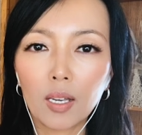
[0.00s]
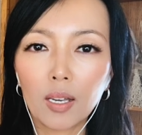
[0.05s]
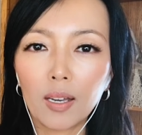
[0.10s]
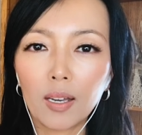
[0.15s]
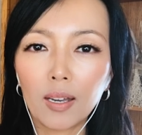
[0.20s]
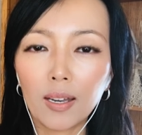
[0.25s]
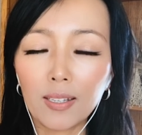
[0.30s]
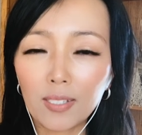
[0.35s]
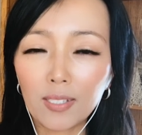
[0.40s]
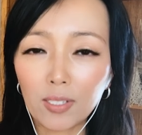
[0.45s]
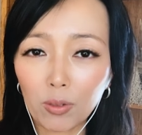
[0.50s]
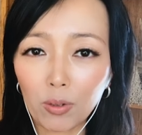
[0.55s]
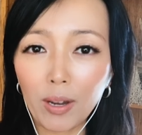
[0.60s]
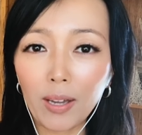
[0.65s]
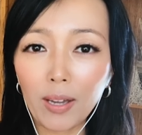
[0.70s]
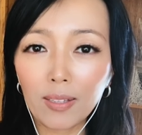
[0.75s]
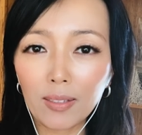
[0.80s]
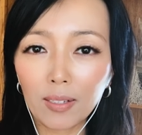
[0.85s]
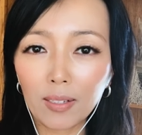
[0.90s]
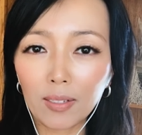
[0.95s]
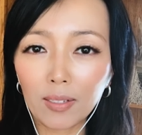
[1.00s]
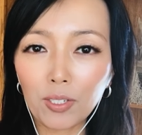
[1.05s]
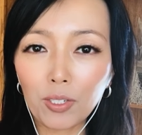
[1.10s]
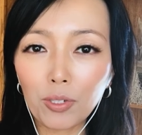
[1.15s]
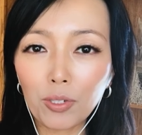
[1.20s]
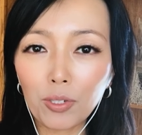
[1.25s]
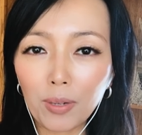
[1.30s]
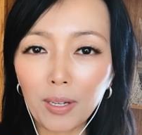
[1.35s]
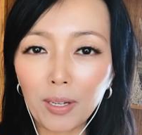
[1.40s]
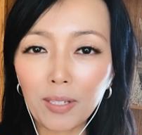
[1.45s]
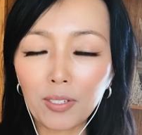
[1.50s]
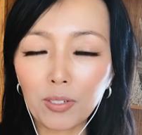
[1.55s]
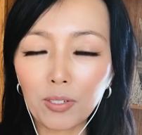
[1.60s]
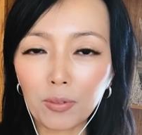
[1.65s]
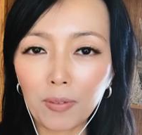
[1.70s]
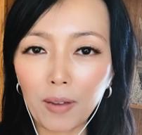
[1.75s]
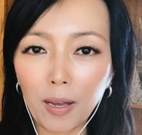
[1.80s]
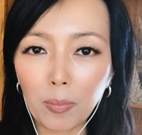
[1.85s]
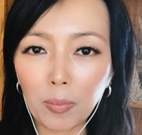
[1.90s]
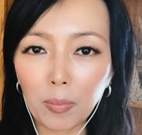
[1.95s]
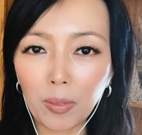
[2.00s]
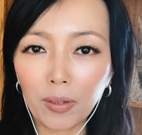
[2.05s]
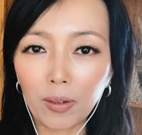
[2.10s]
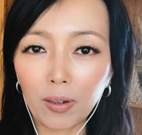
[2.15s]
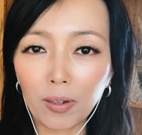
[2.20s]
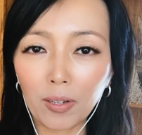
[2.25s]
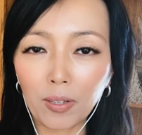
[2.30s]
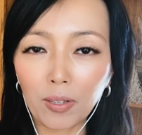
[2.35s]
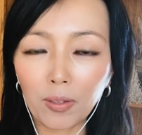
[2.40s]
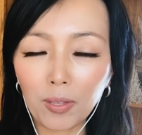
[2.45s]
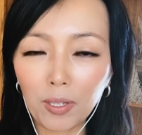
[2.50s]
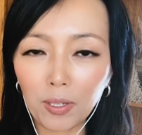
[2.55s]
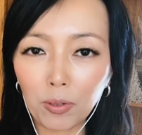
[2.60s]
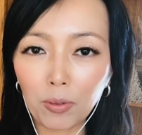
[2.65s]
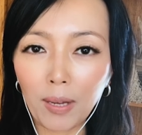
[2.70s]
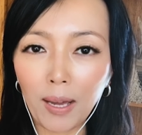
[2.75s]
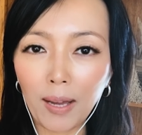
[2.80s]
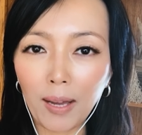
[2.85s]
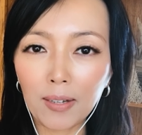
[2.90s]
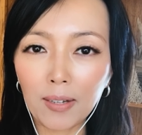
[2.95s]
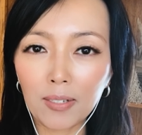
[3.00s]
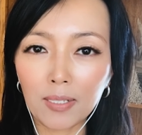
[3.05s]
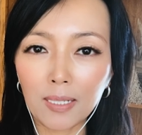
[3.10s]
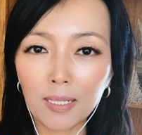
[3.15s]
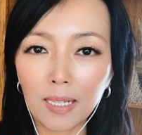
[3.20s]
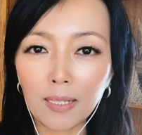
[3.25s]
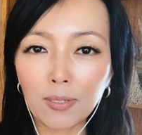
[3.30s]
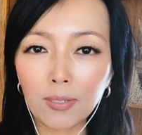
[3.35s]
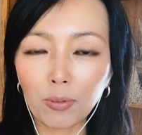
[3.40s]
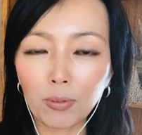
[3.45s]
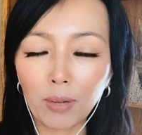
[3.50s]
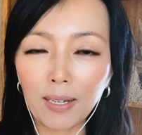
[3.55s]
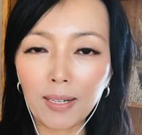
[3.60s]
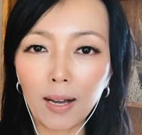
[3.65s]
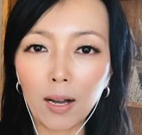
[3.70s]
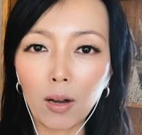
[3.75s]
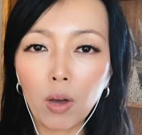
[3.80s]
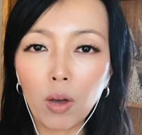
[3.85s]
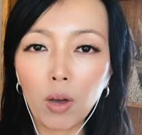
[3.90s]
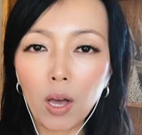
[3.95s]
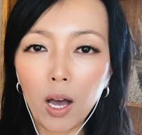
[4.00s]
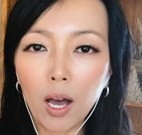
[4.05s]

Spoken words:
It's great that you and your family are in the United States right now.